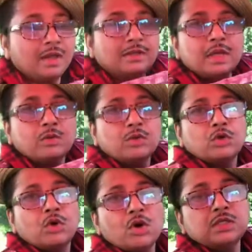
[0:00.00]
They would
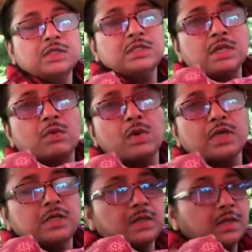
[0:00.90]
cross the
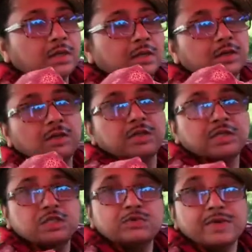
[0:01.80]
water or the
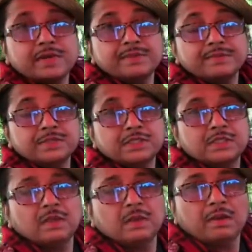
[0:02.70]
streams,
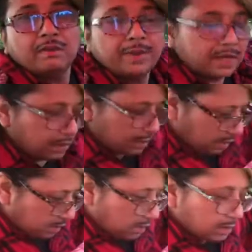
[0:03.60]

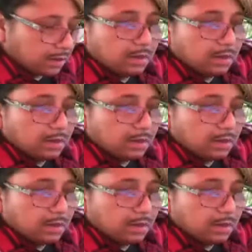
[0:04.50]
puddles,